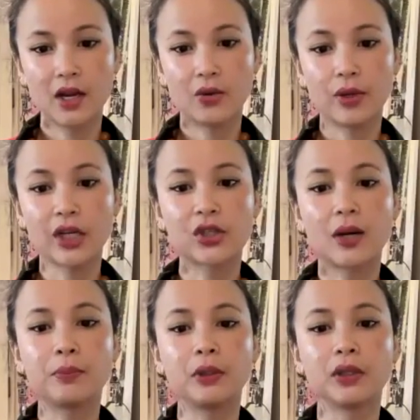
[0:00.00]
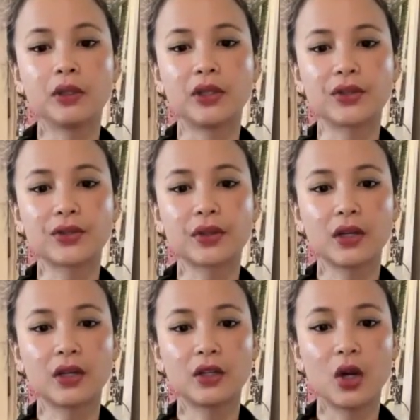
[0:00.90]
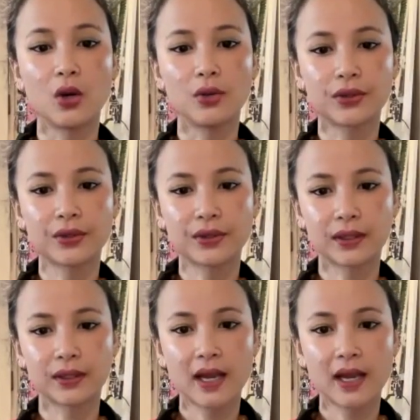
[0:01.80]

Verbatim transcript: Rickshaw pullers, goats,